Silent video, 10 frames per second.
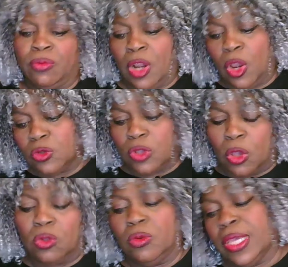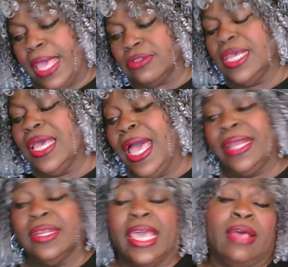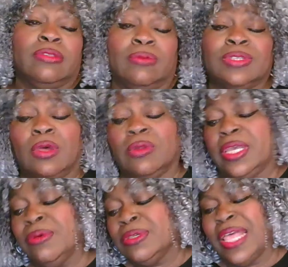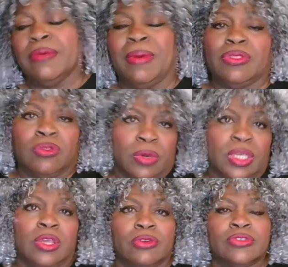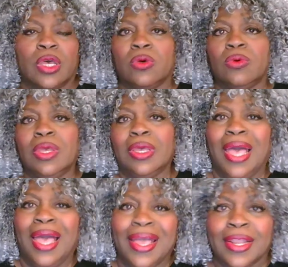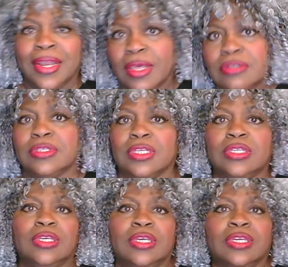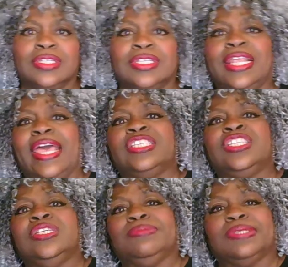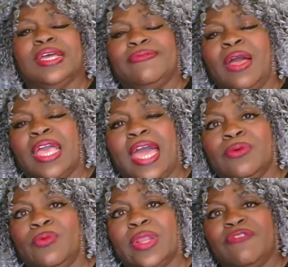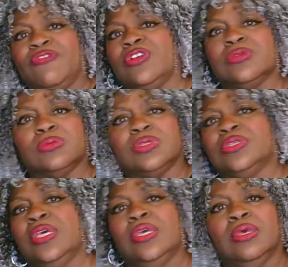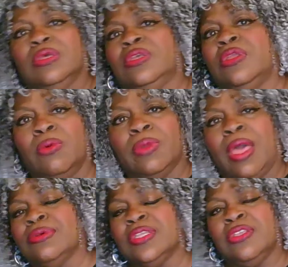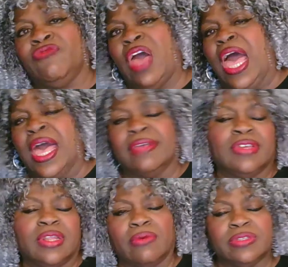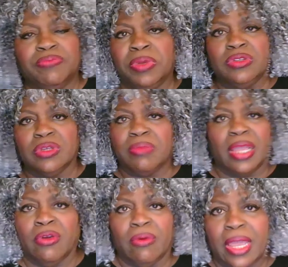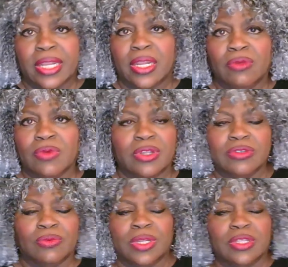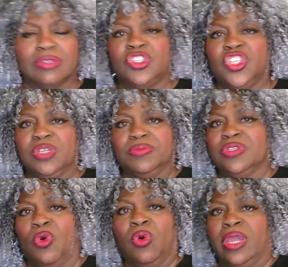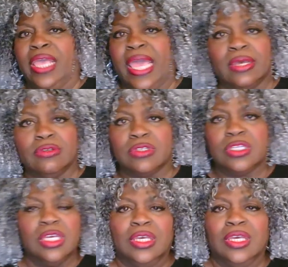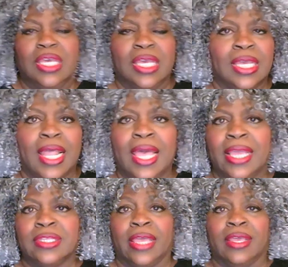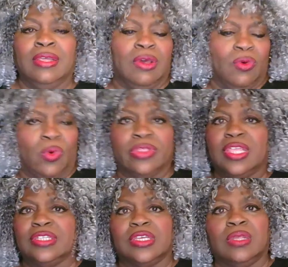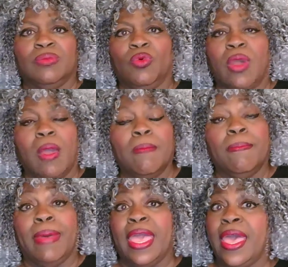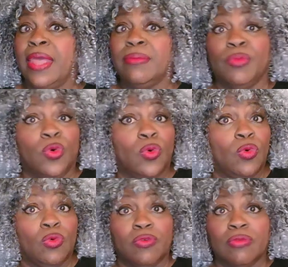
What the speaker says: close old accounts. I had an account that was like about 3 years old. I closed it because it had cheap stuff. I got it when I first was, when I was in the fives and I was building my credit. It was one of those cheap store accounts. And I don't want this anymore. Bad move.